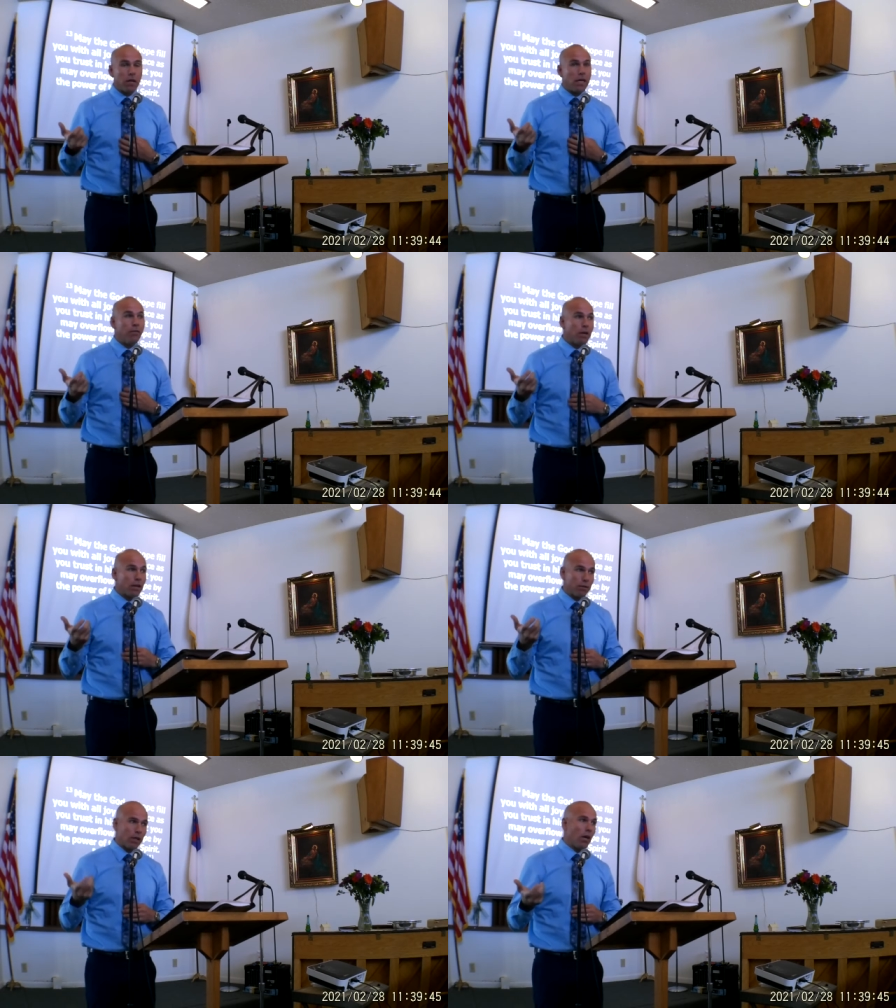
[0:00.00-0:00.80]
even
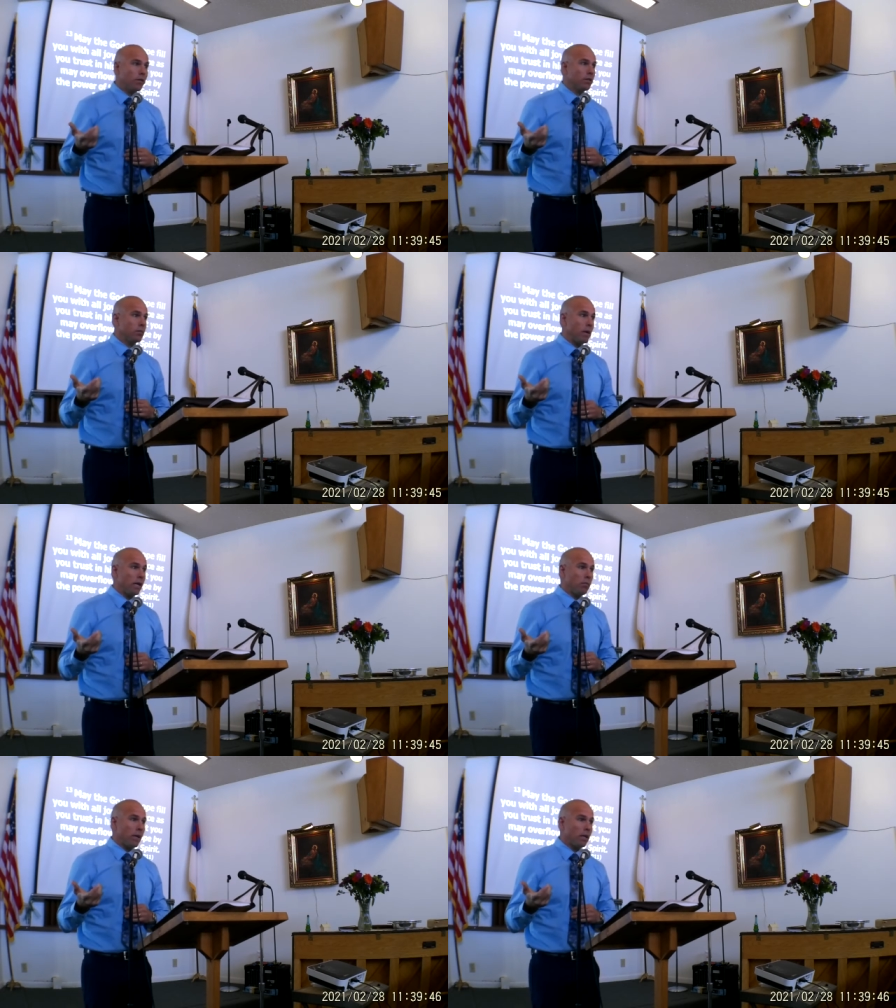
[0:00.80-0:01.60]
if it causes pain
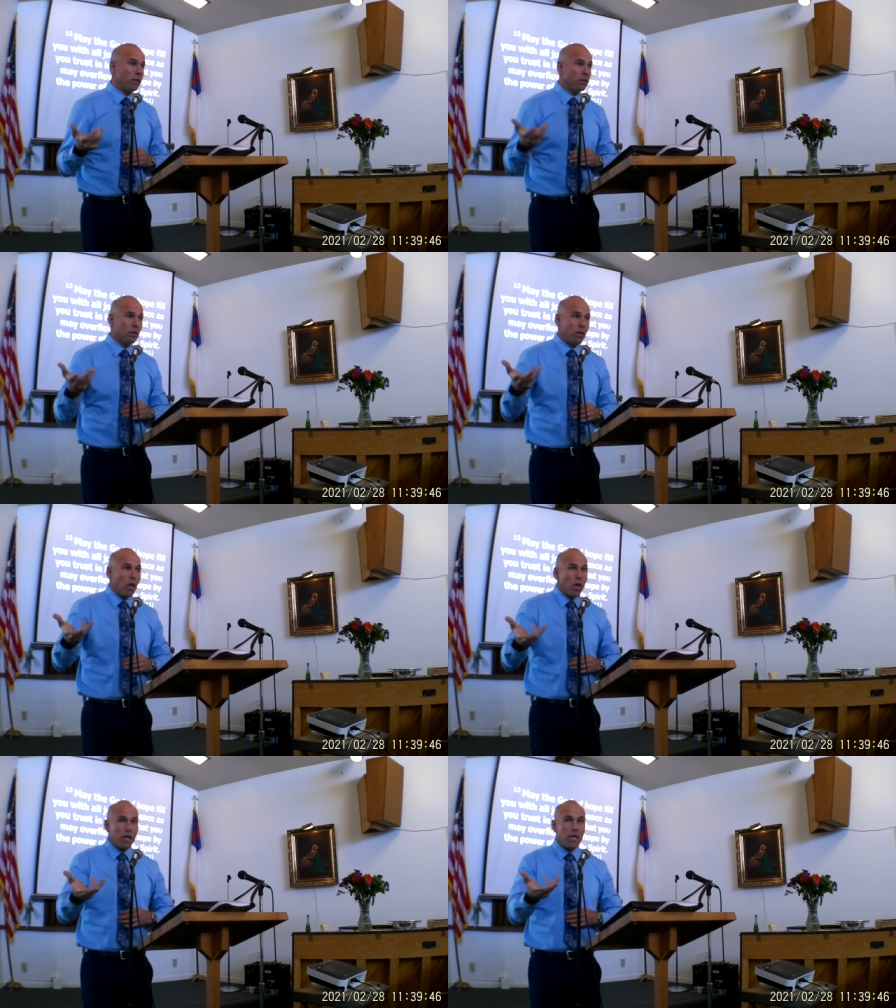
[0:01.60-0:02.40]
because
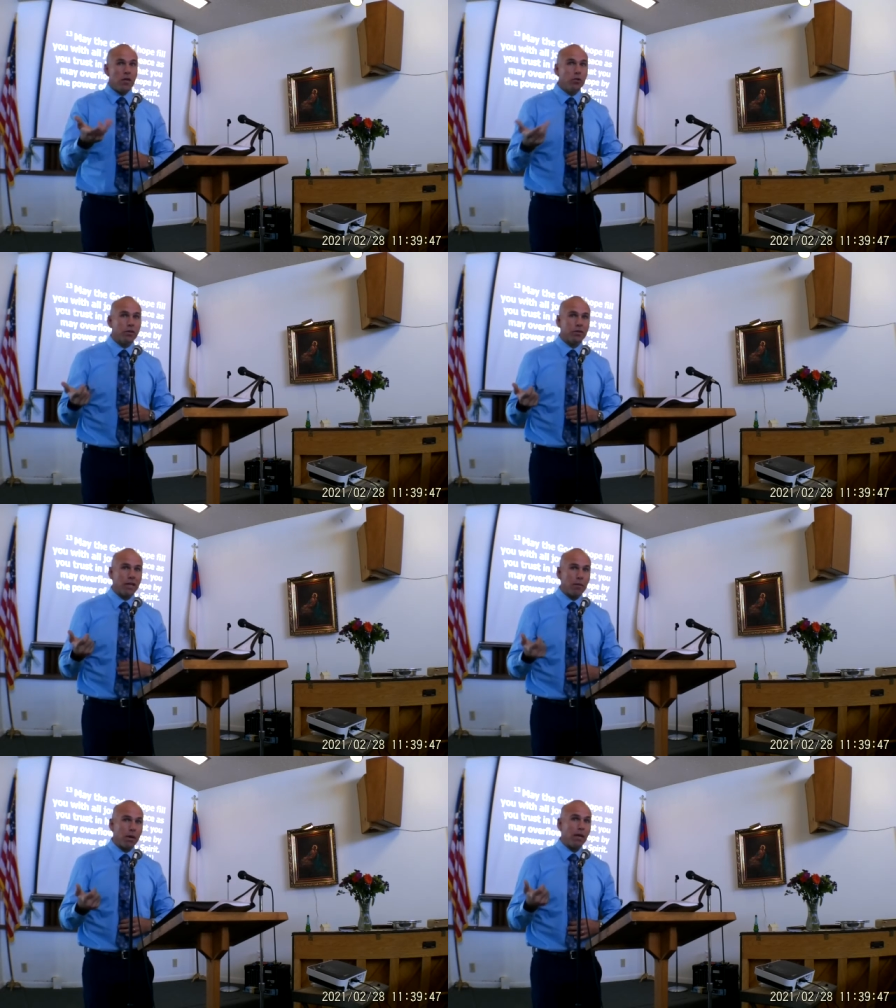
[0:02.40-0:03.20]
he uses
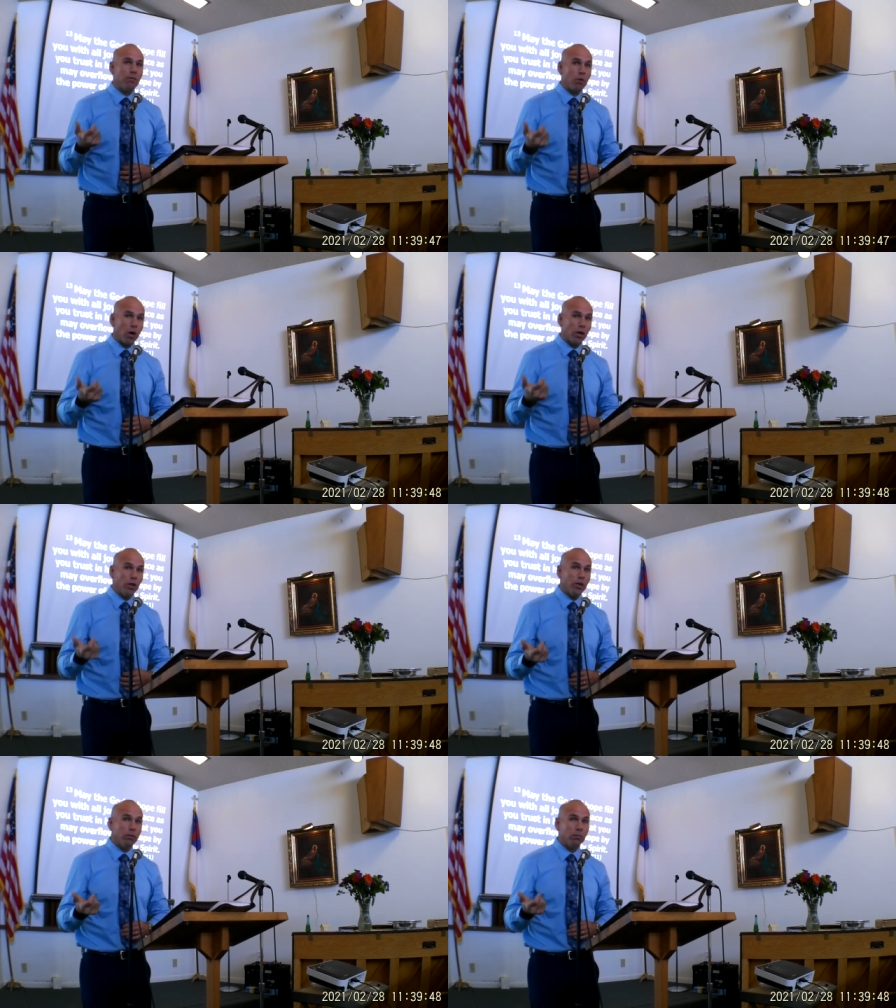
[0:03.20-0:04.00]
that pain for our
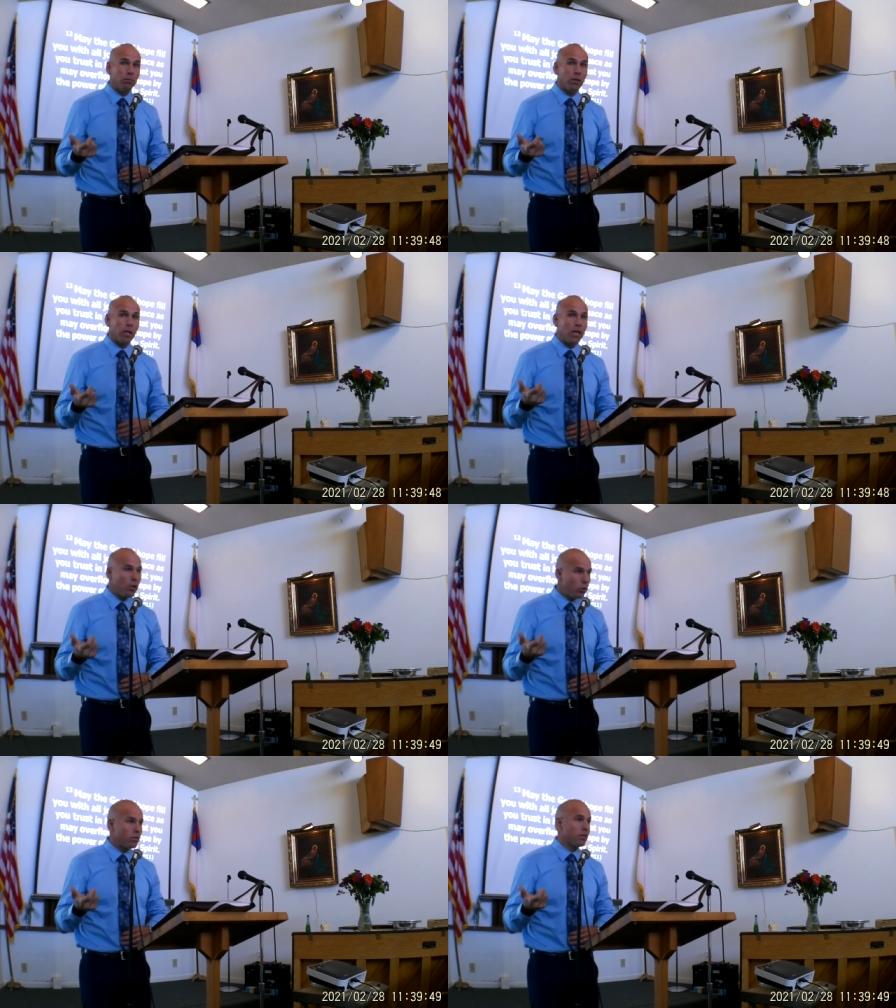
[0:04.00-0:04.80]
good. He
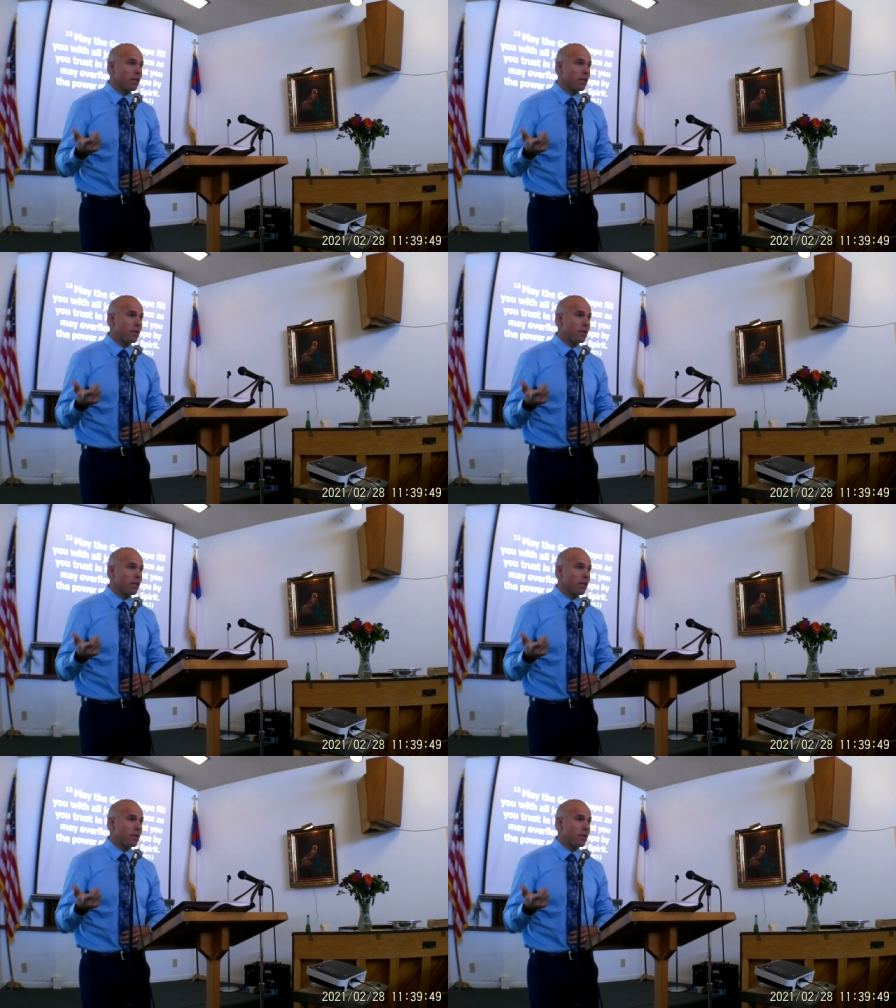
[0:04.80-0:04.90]
uses